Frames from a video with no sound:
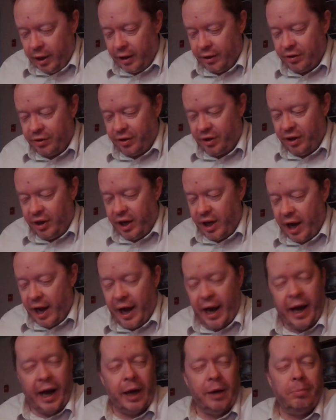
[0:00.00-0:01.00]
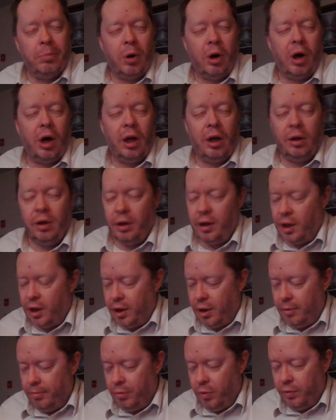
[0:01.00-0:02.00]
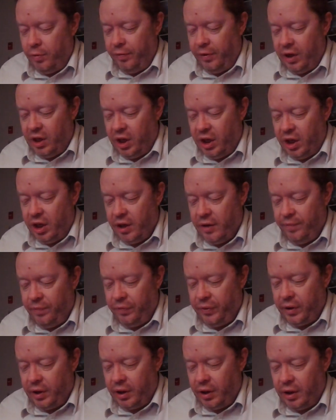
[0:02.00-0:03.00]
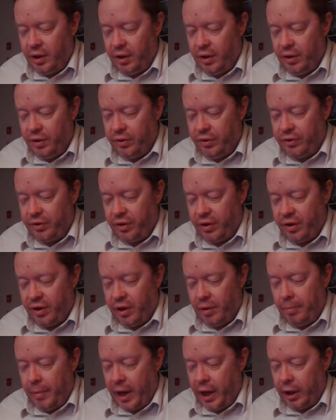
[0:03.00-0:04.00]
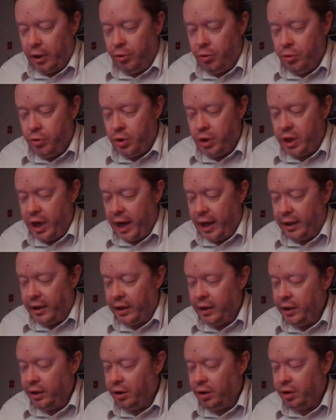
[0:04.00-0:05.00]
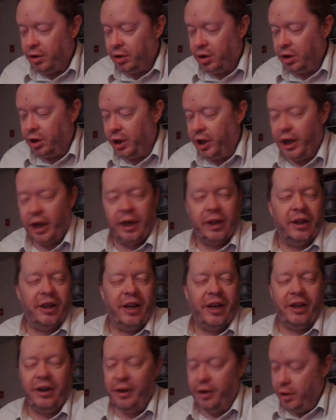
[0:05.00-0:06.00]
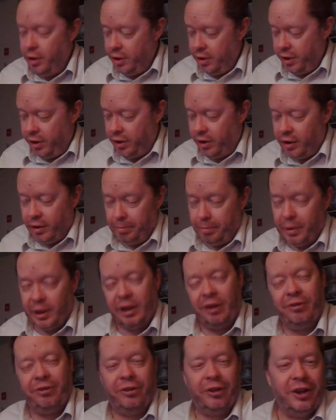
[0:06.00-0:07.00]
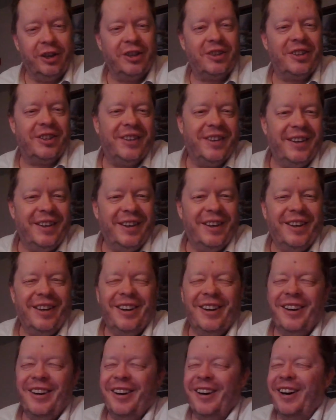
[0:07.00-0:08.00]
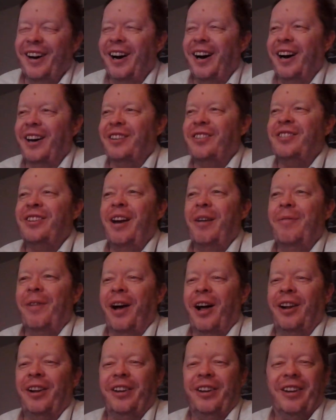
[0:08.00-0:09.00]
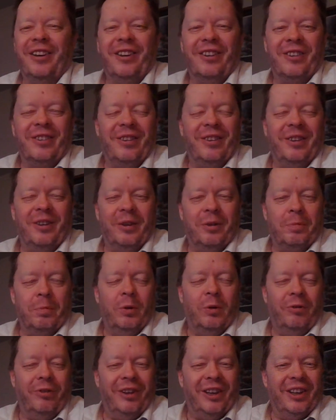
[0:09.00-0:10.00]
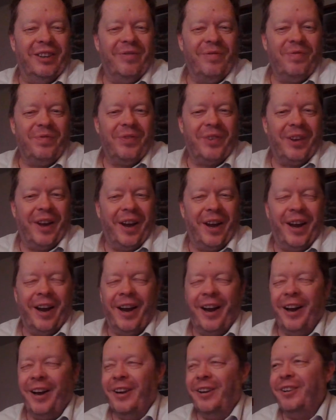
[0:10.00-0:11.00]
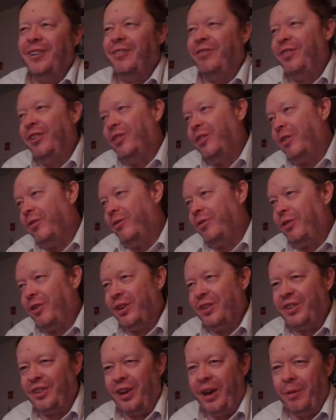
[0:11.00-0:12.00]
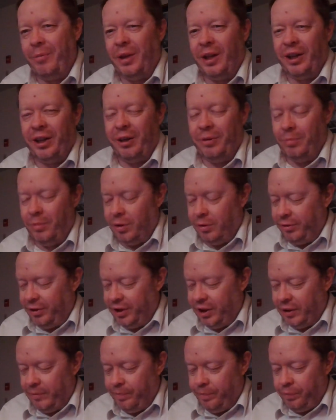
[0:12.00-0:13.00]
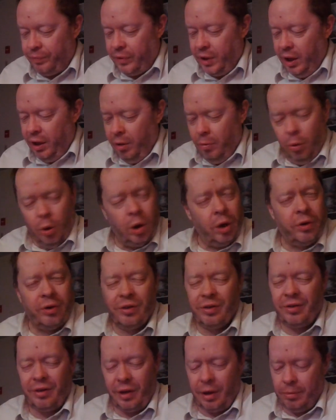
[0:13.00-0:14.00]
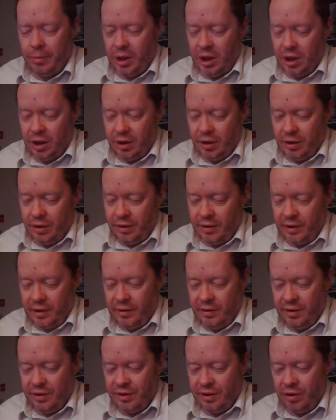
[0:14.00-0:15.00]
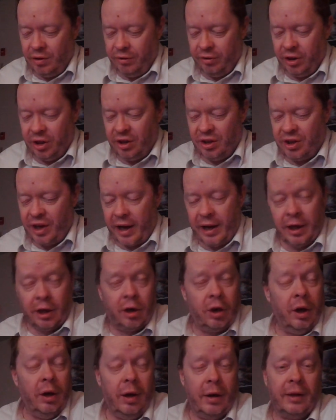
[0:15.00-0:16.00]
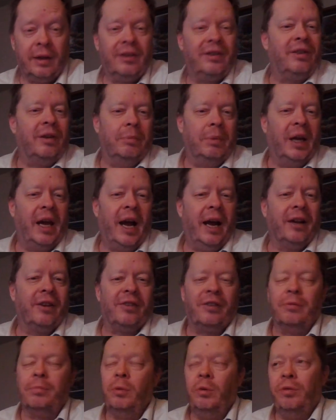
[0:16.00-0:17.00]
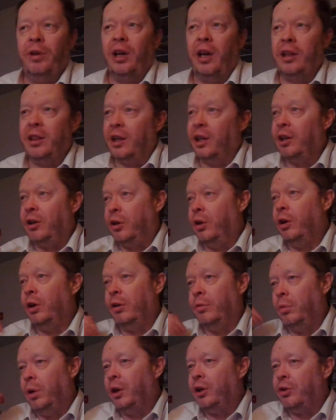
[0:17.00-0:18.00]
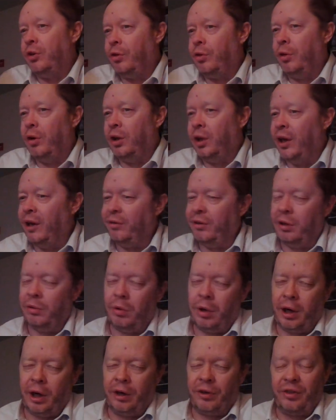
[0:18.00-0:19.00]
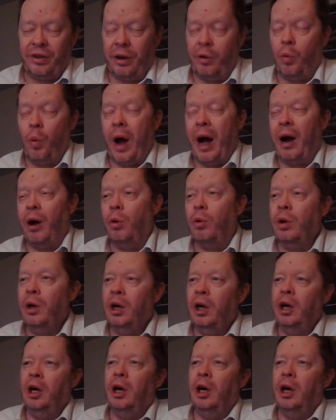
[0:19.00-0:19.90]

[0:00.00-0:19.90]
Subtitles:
I guess the oddball movie is the Man Who Shot Hitler and then the Bigfoot. Sam Elliott is in this movie. And if you're looking for a Sam Elliott movie, it works. I mean, it isn't over the top. It could, to be honest, the movie I think could have went to a level where it's like, wow.